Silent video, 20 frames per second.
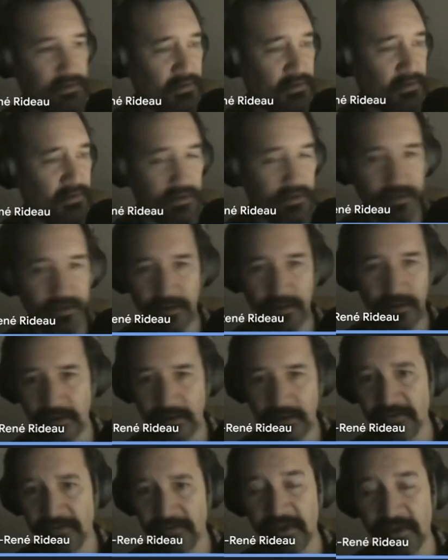lots
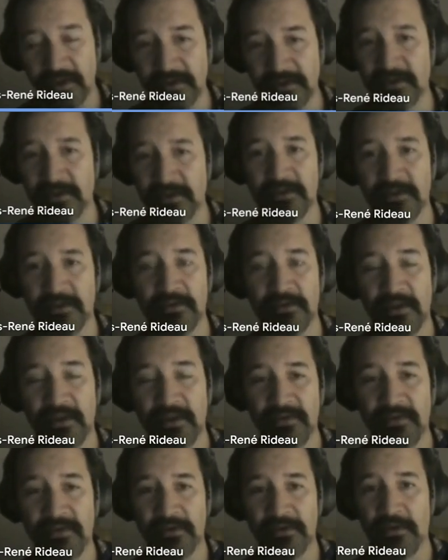of tests that they don't
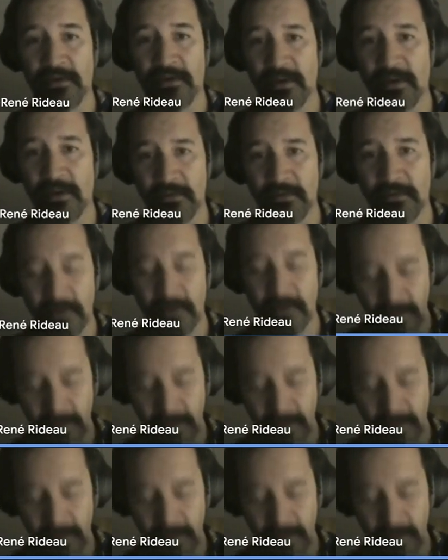have either. Like we